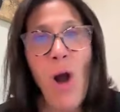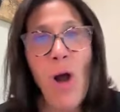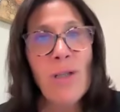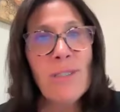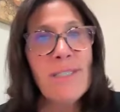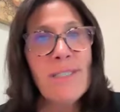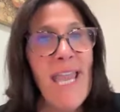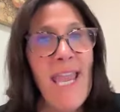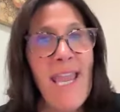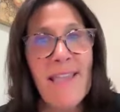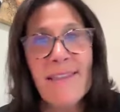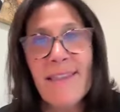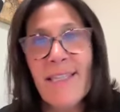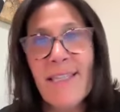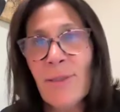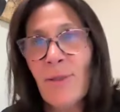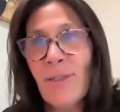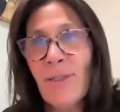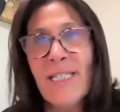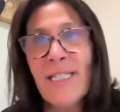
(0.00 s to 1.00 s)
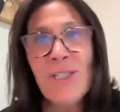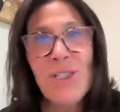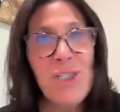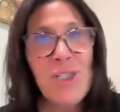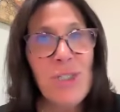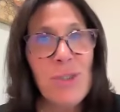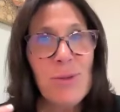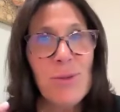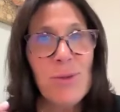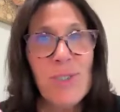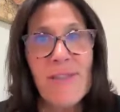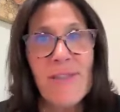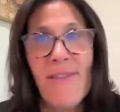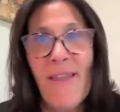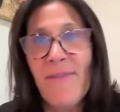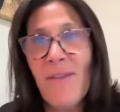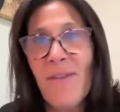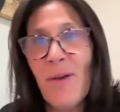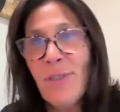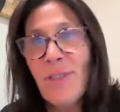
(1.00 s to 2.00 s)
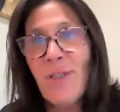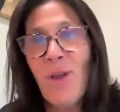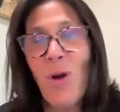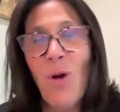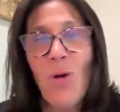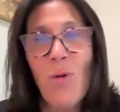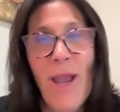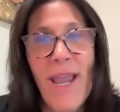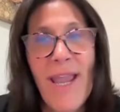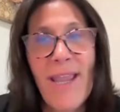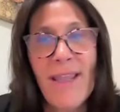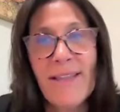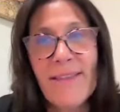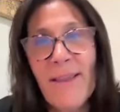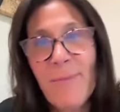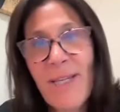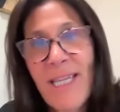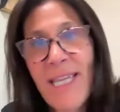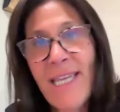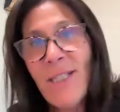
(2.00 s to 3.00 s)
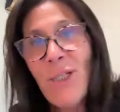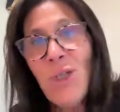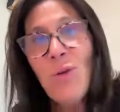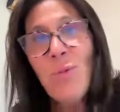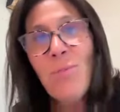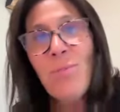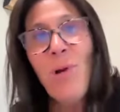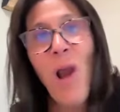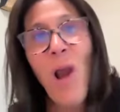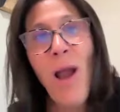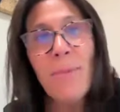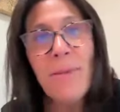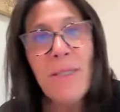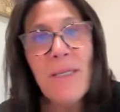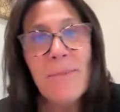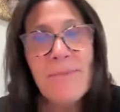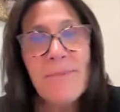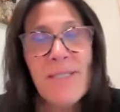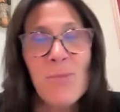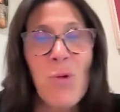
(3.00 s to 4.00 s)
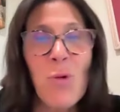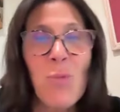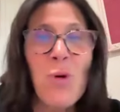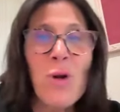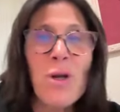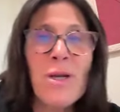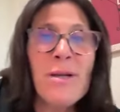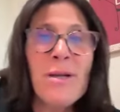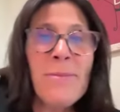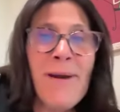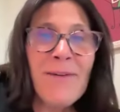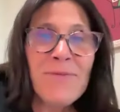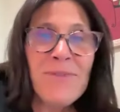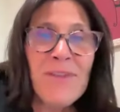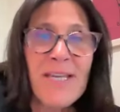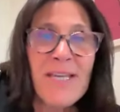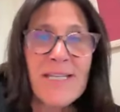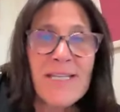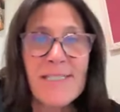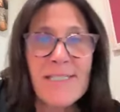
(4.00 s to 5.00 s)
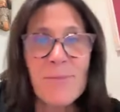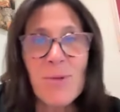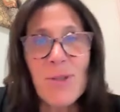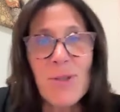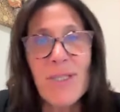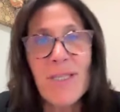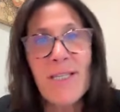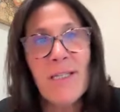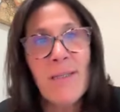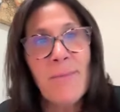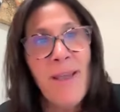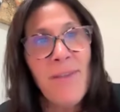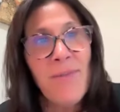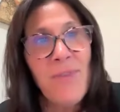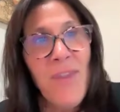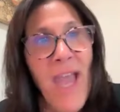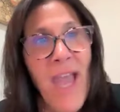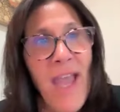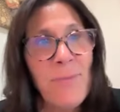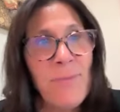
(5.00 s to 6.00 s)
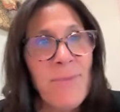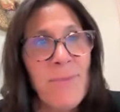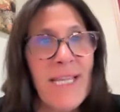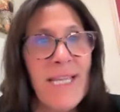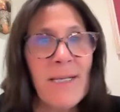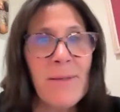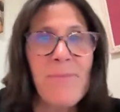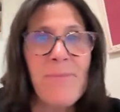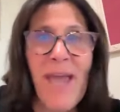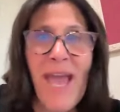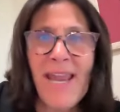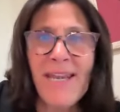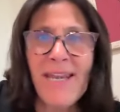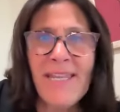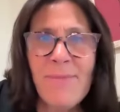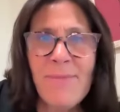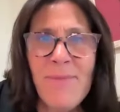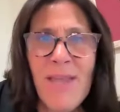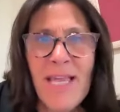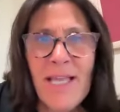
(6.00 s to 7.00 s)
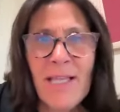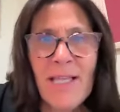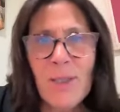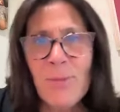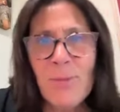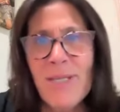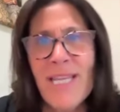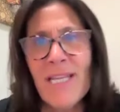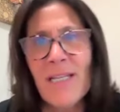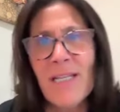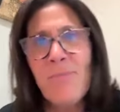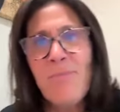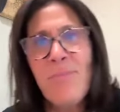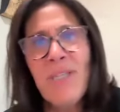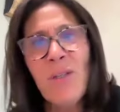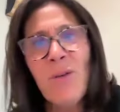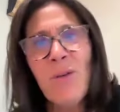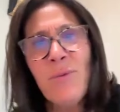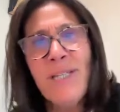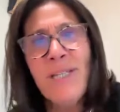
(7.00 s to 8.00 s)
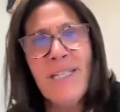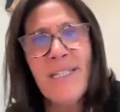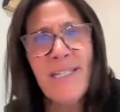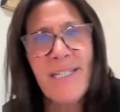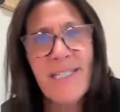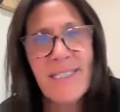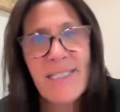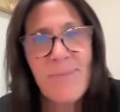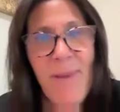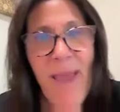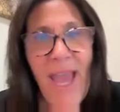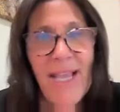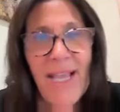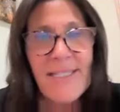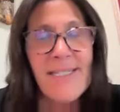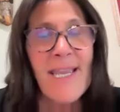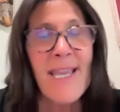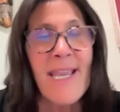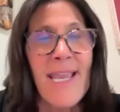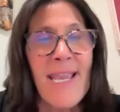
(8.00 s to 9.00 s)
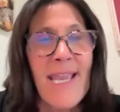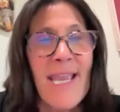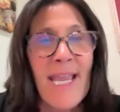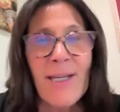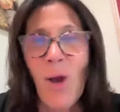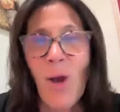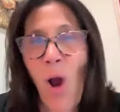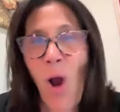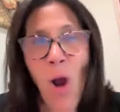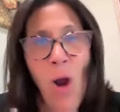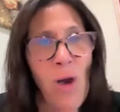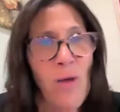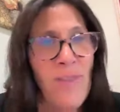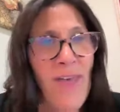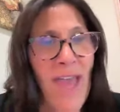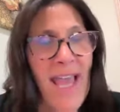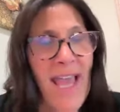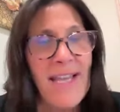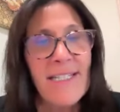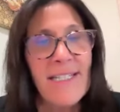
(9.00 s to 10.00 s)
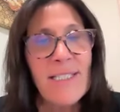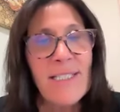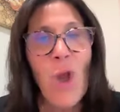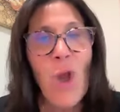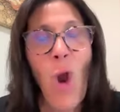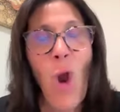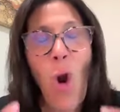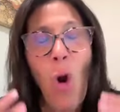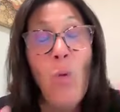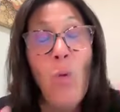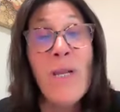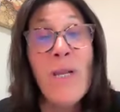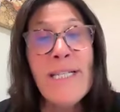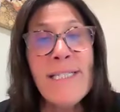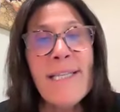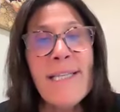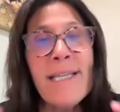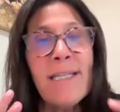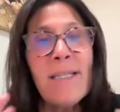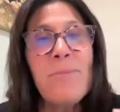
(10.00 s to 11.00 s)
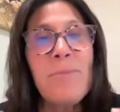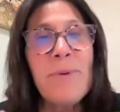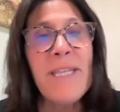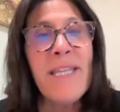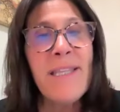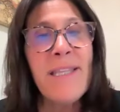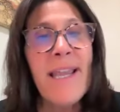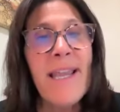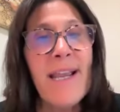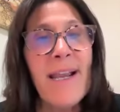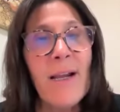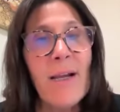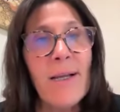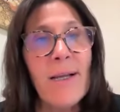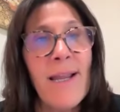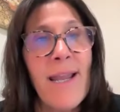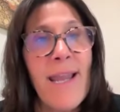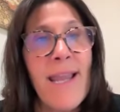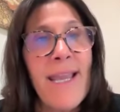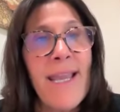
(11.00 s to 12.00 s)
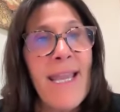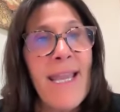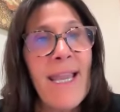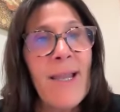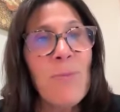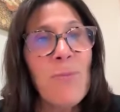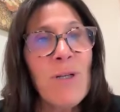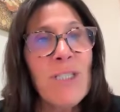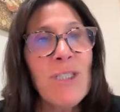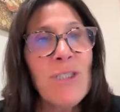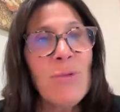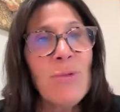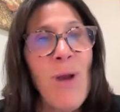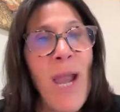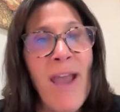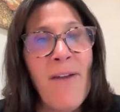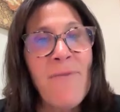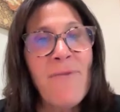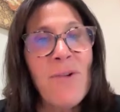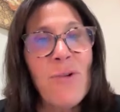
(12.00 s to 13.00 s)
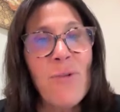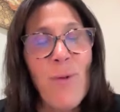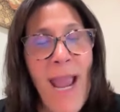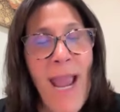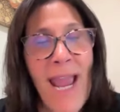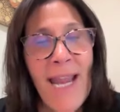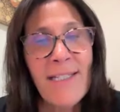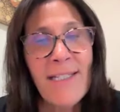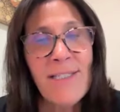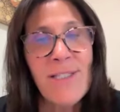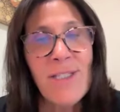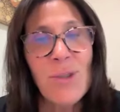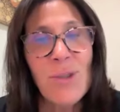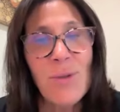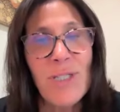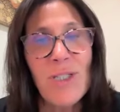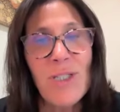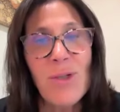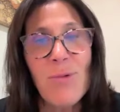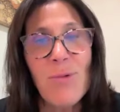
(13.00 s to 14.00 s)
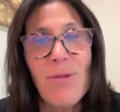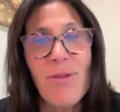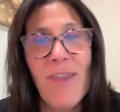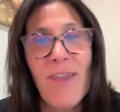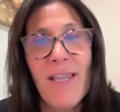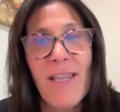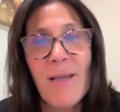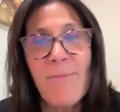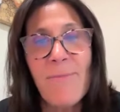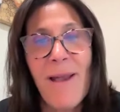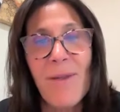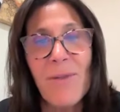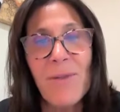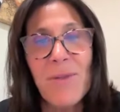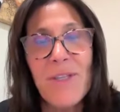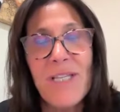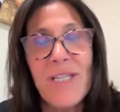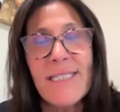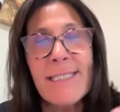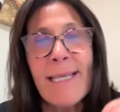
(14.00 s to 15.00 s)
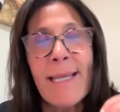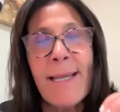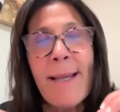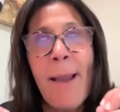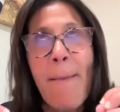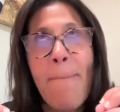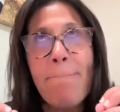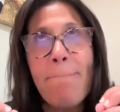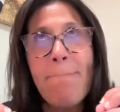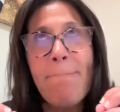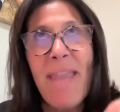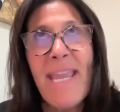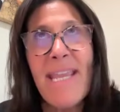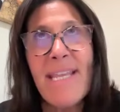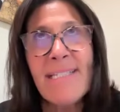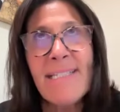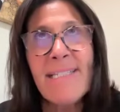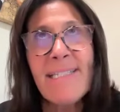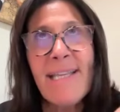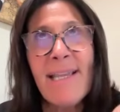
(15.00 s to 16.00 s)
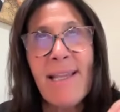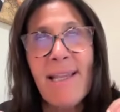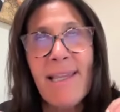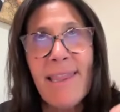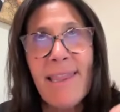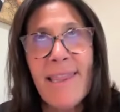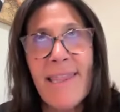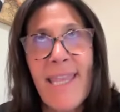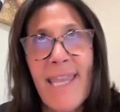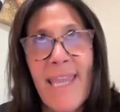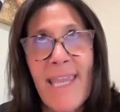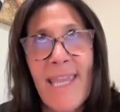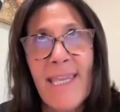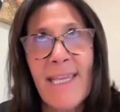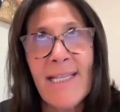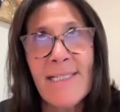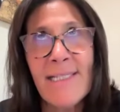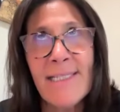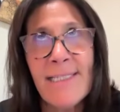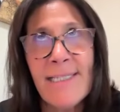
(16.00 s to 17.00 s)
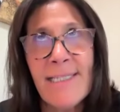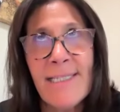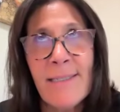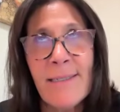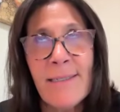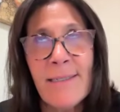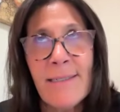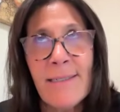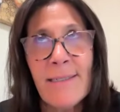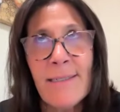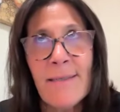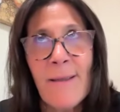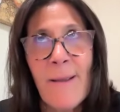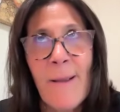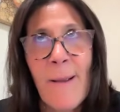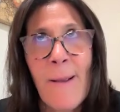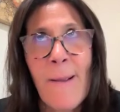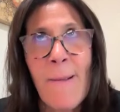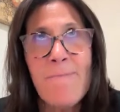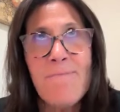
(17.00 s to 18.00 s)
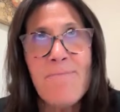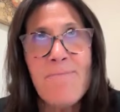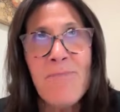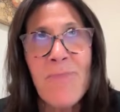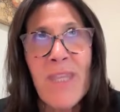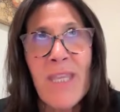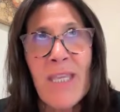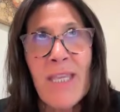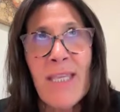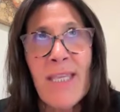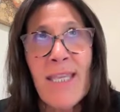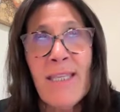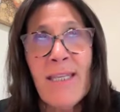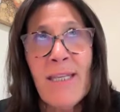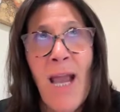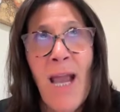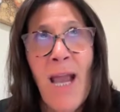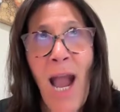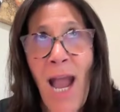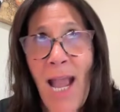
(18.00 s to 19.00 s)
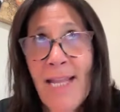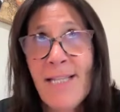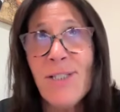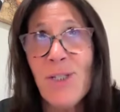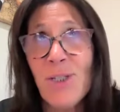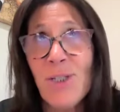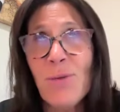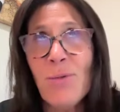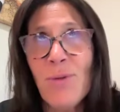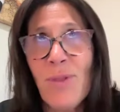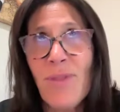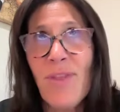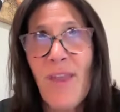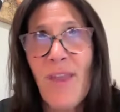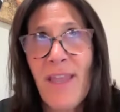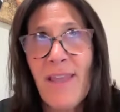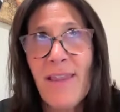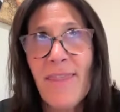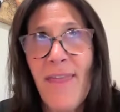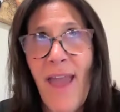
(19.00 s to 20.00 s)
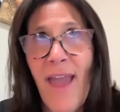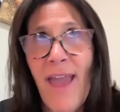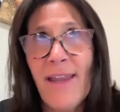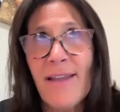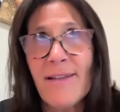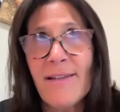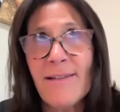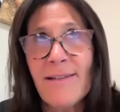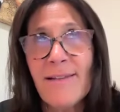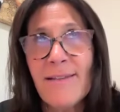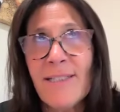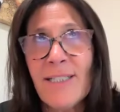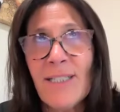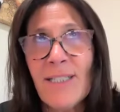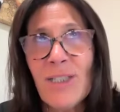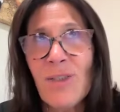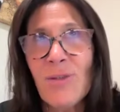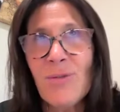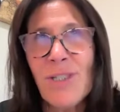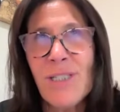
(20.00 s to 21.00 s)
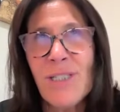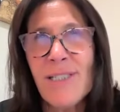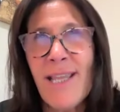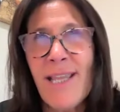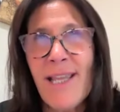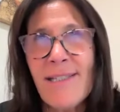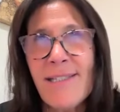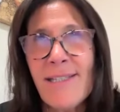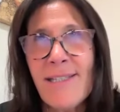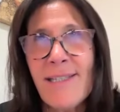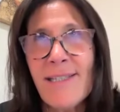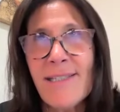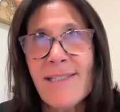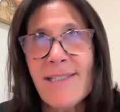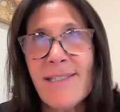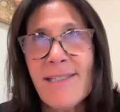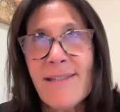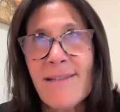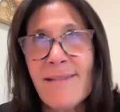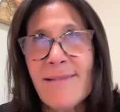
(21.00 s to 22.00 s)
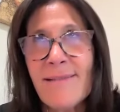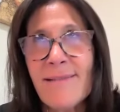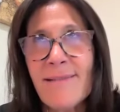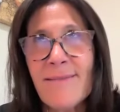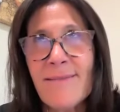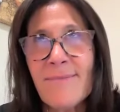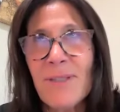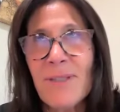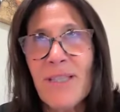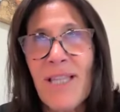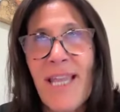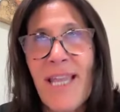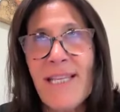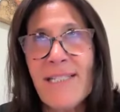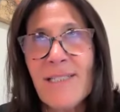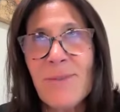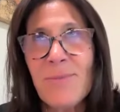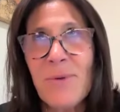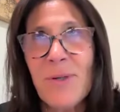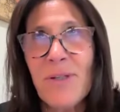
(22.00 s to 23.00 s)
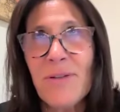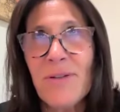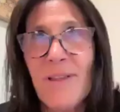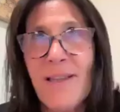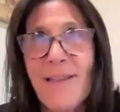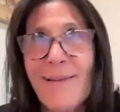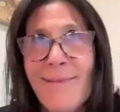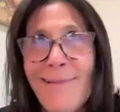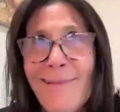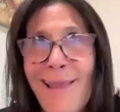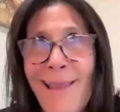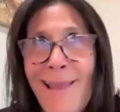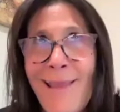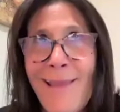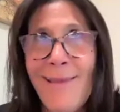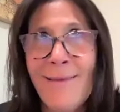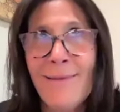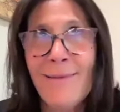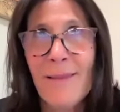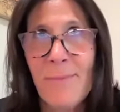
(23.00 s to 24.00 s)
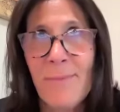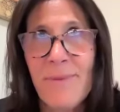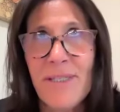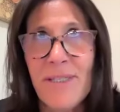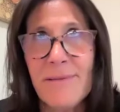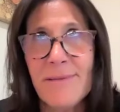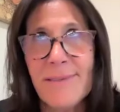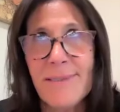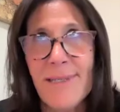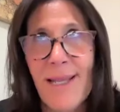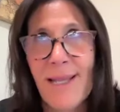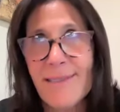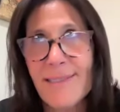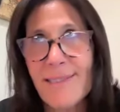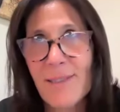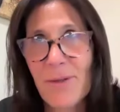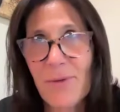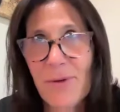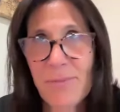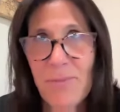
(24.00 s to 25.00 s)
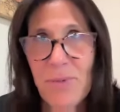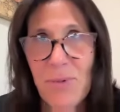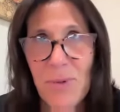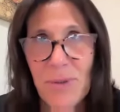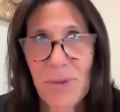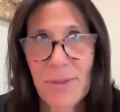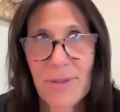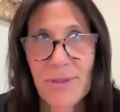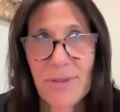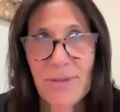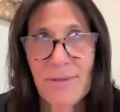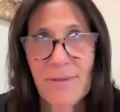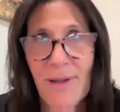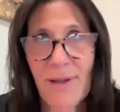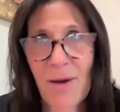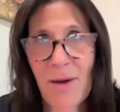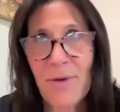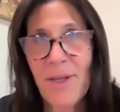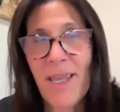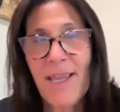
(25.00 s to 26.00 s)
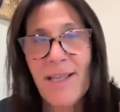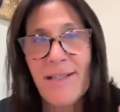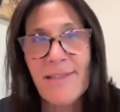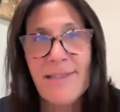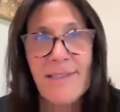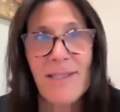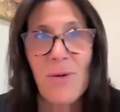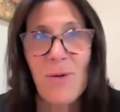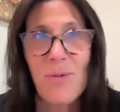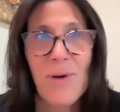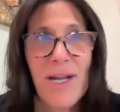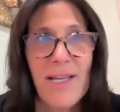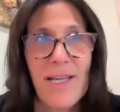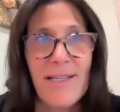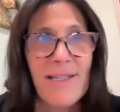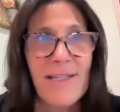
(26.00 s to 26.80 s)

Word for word: all day, little issues, and then those go away, and then we get new problems, and we're worried about this, and we're thinking about that, and we get a bad email, or we get a bill we didn't expect, and all that is always going to be there. And when you have gratitude and you think about these basic things, it I do think that you just get to this place where you're like, eh, the bill's not so important. Okay, so what?